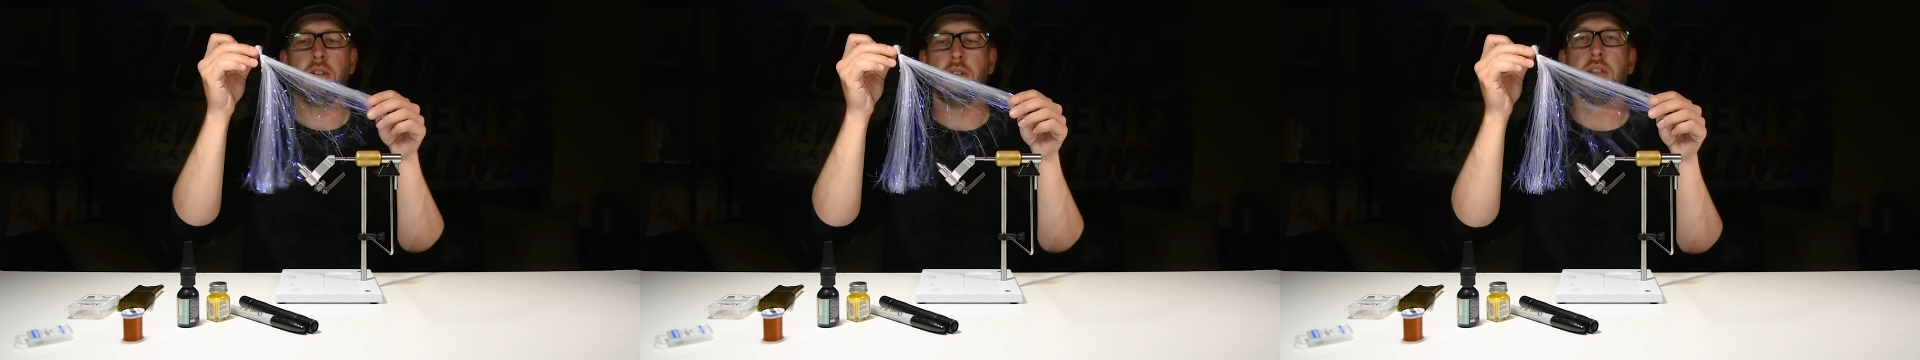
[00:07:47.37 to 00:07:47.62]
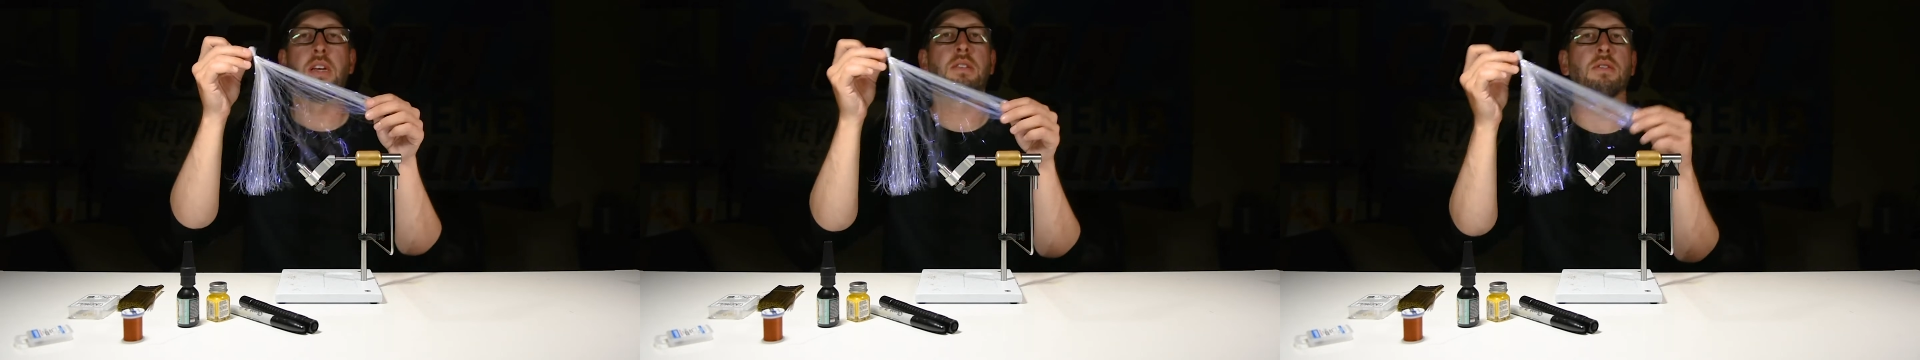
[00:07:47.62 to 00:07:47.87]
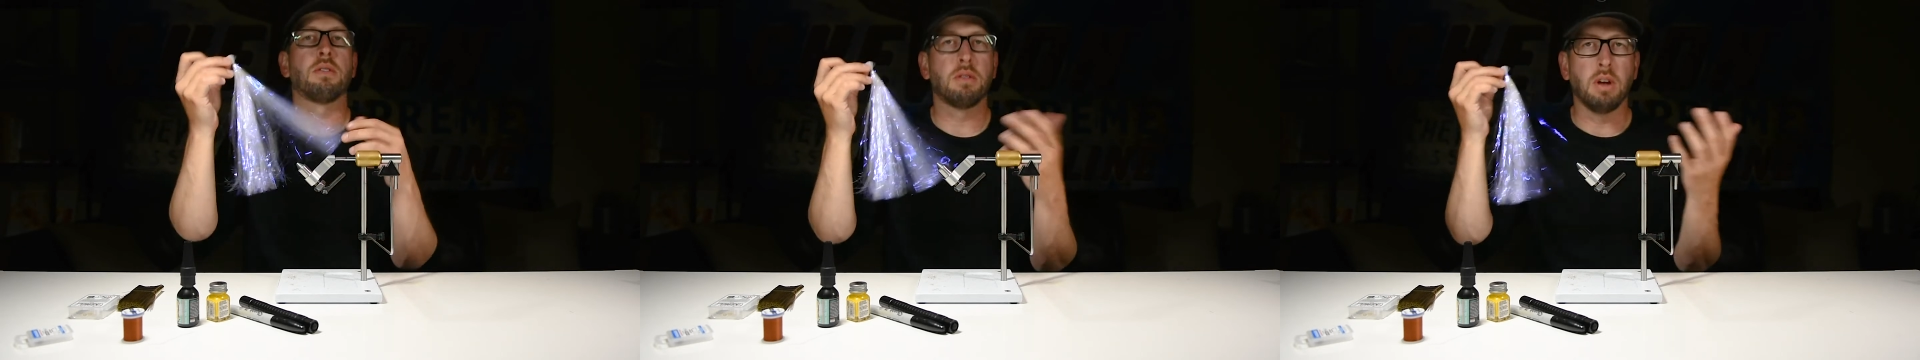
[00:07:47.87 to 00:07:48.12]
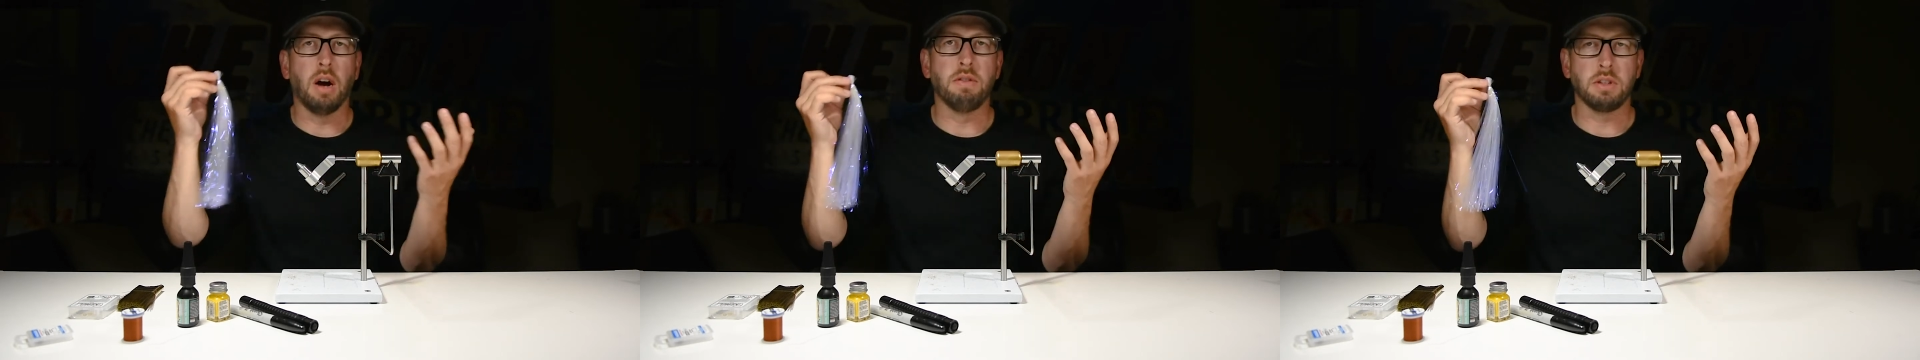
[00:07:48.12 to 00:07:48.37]
this
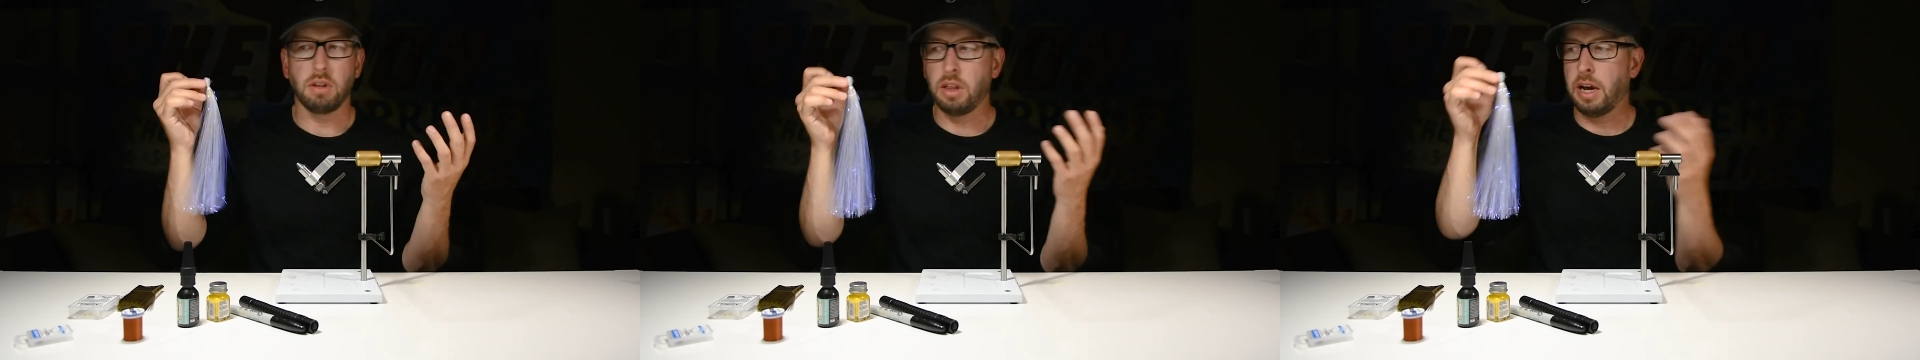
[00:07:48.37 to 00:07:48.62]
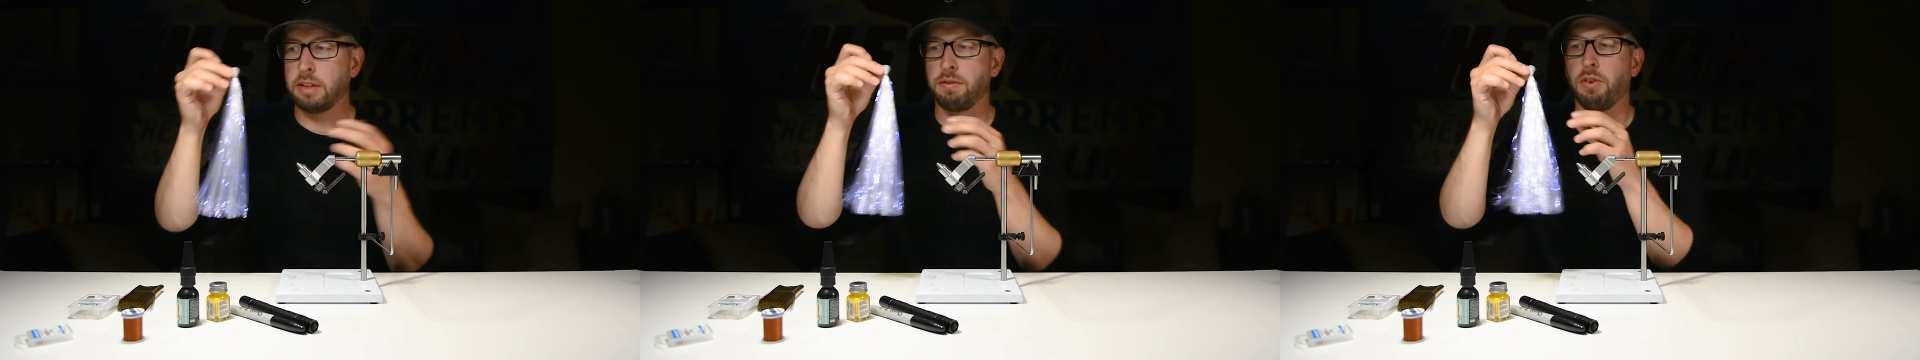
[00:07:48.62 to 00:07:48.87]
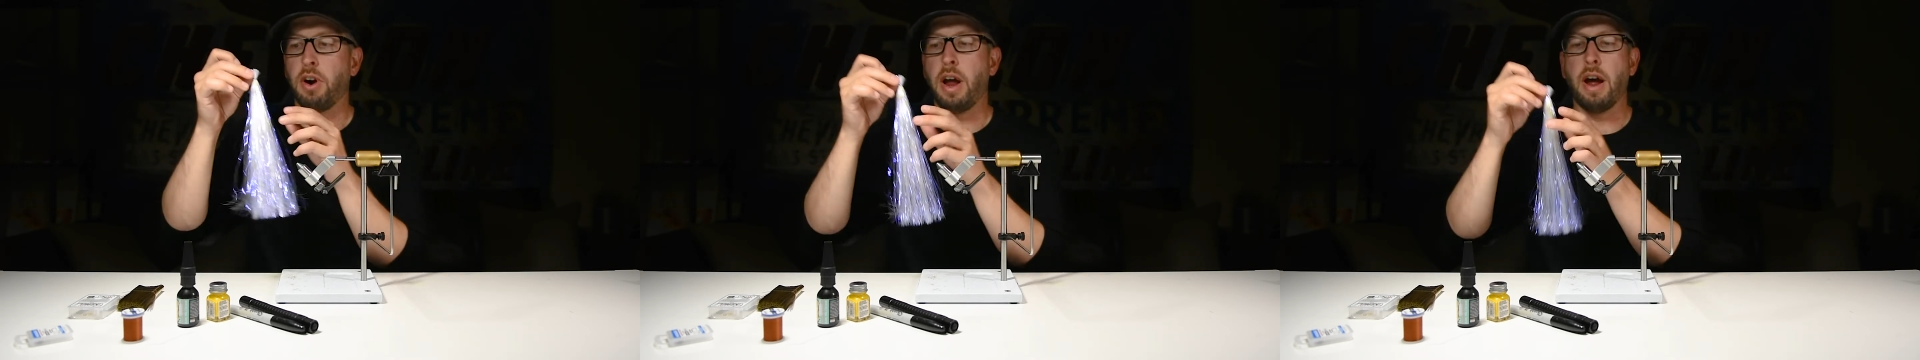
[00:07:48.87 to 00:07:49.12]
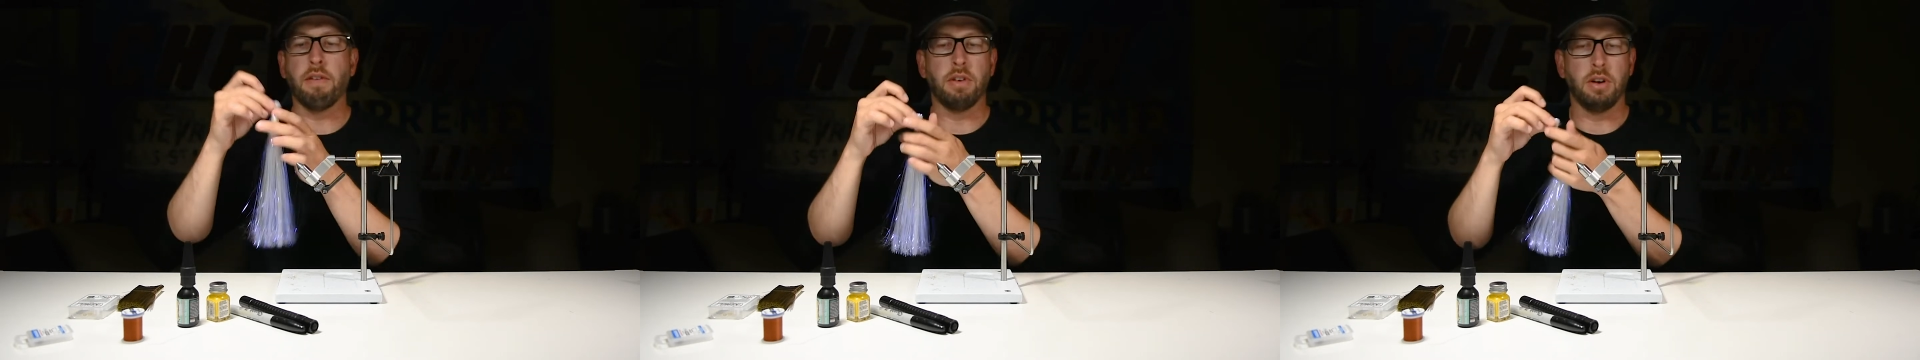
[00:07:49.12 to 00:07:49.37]
obviously lasts
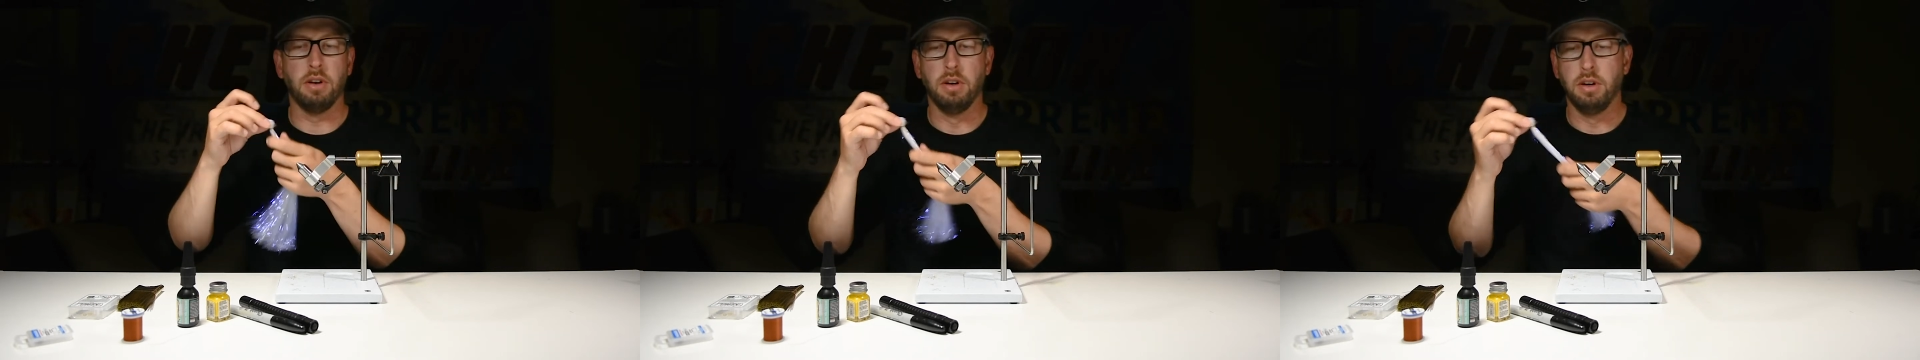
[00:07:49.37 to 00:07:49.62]
forever.